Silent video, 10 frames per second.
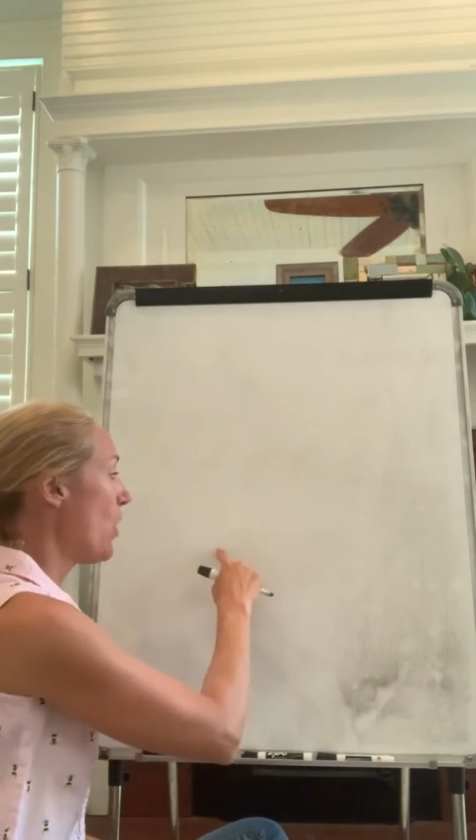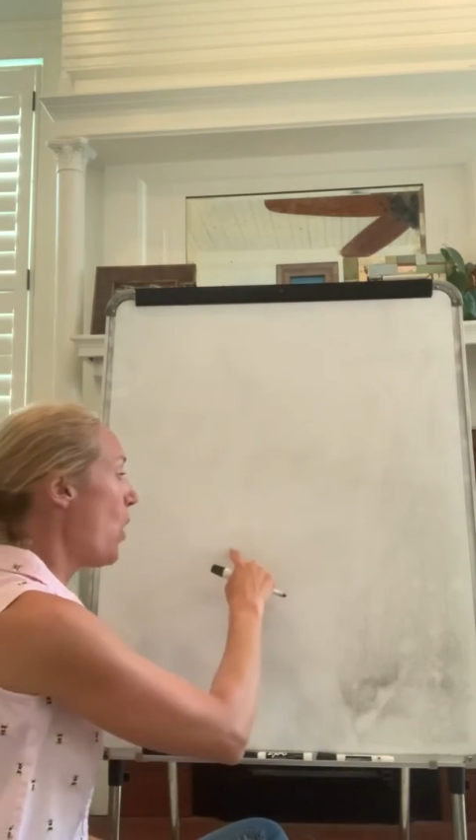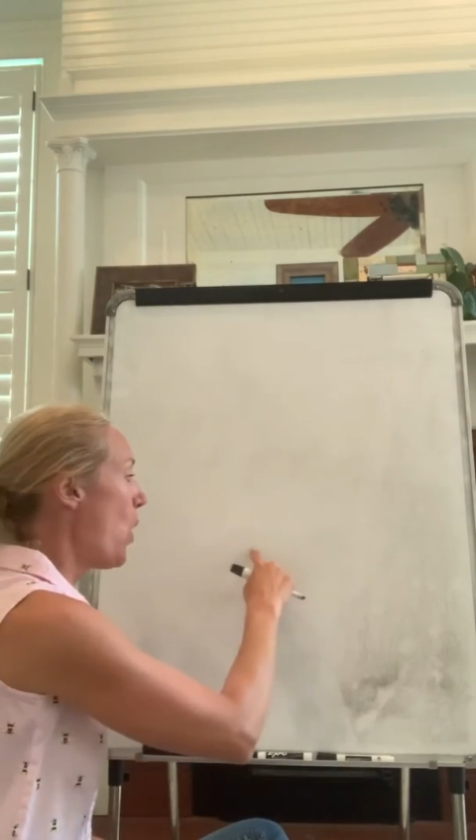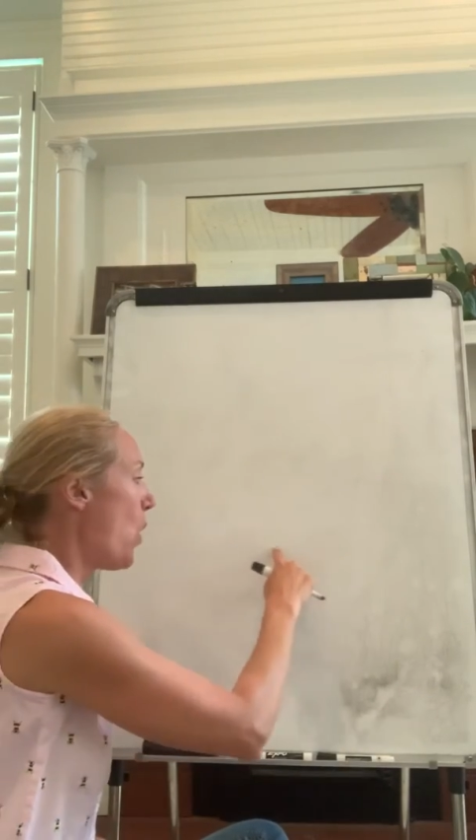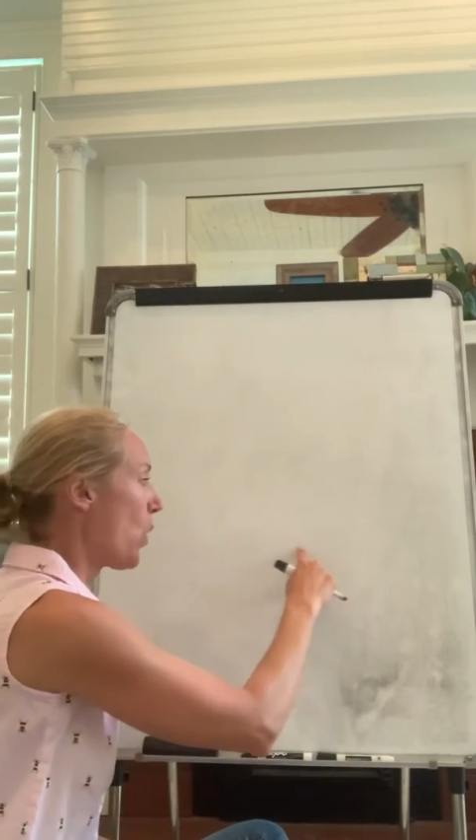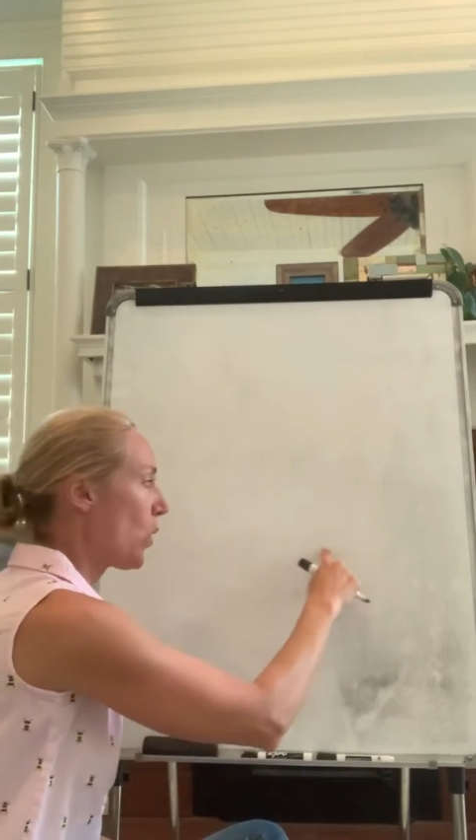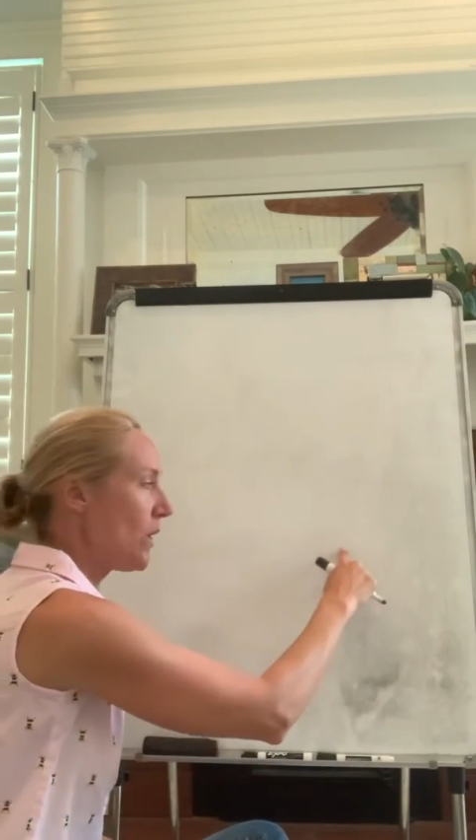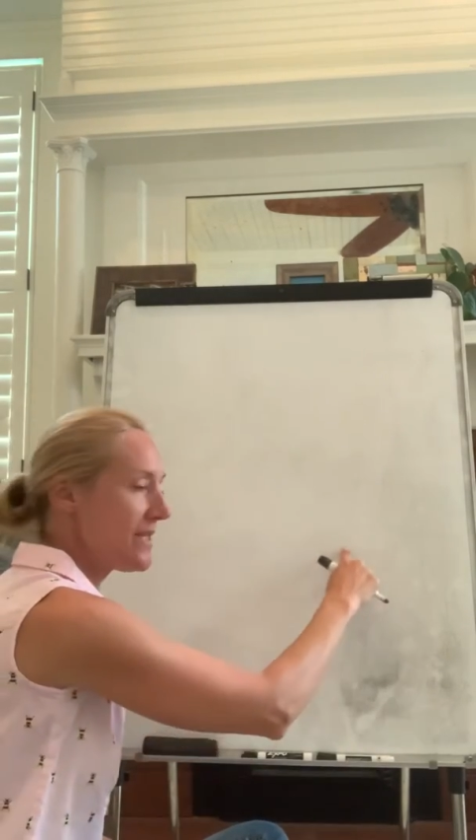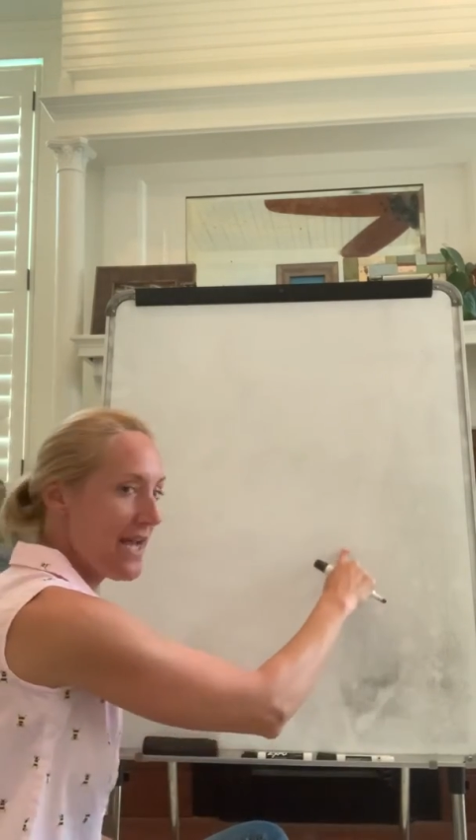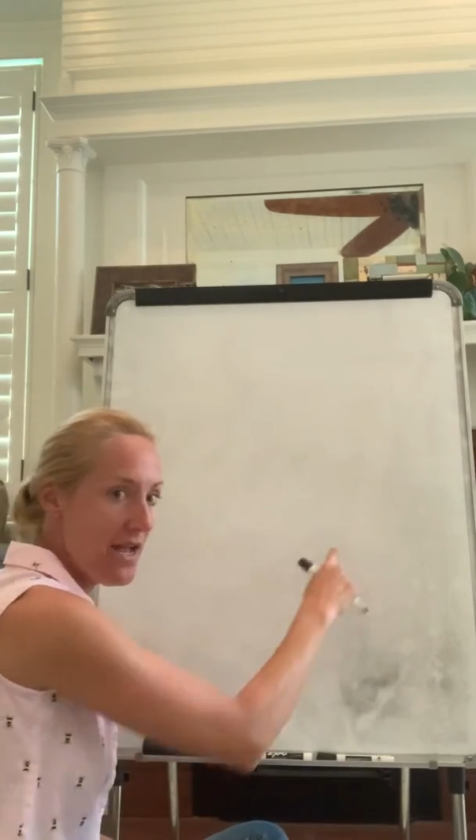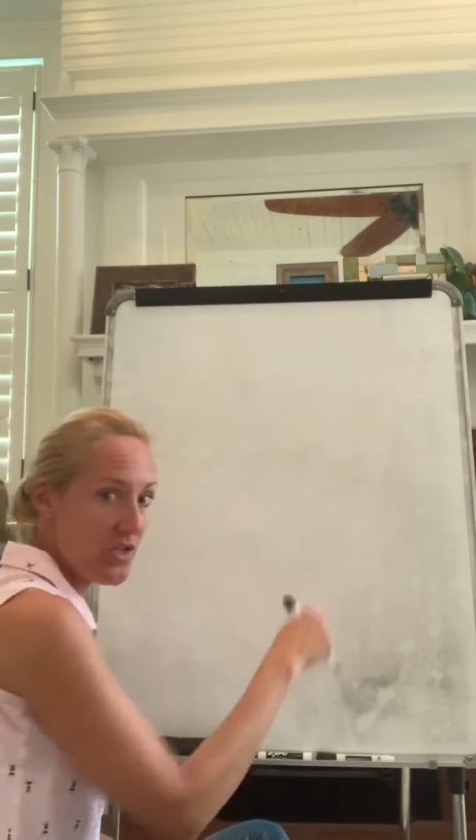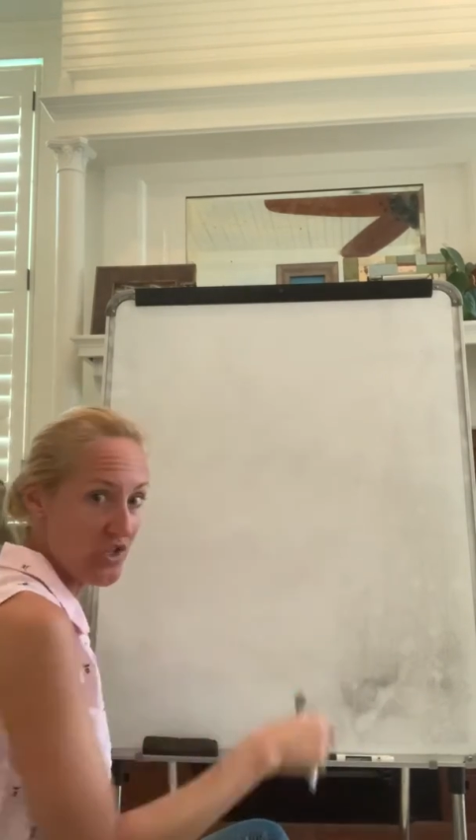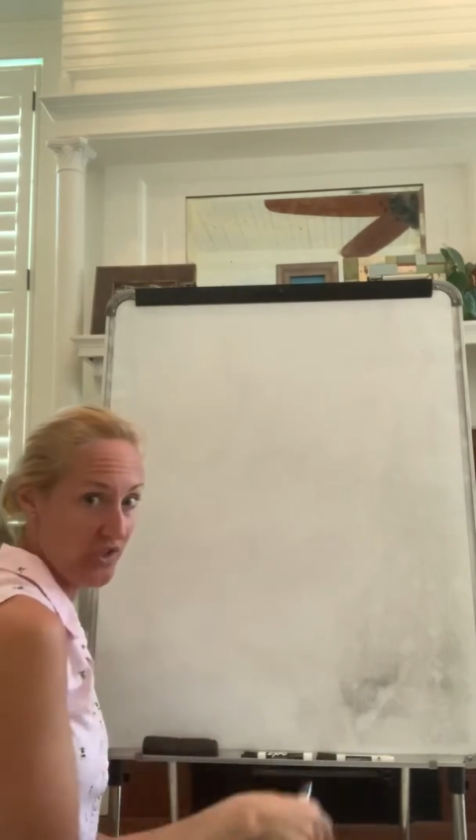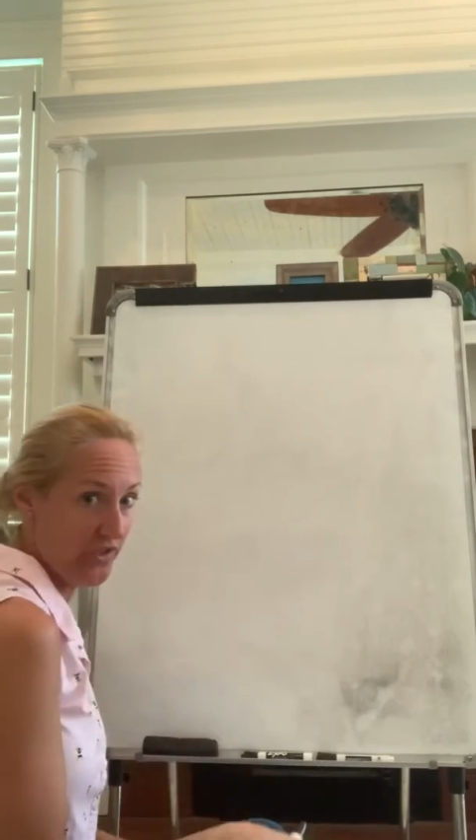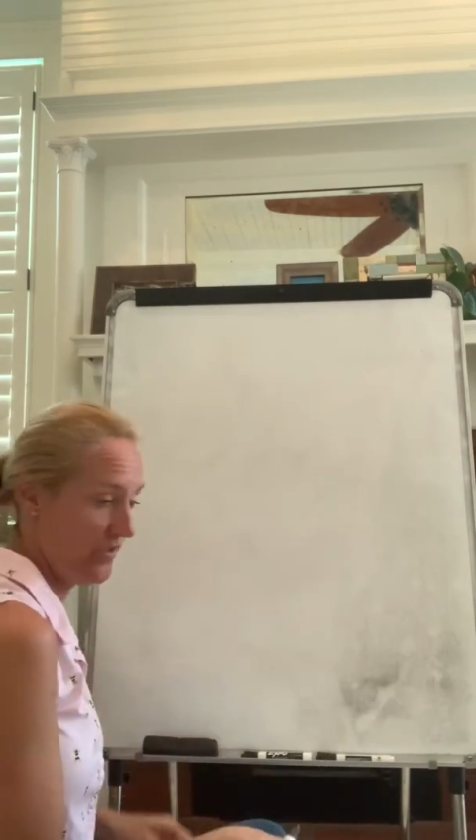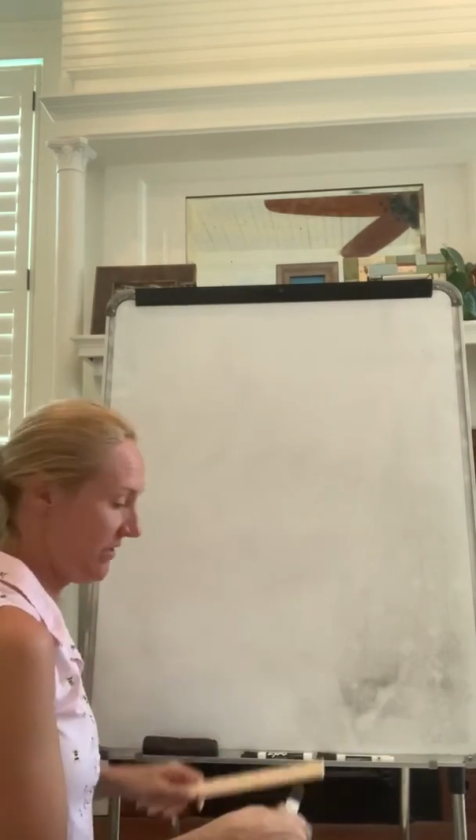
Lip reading: horizontal.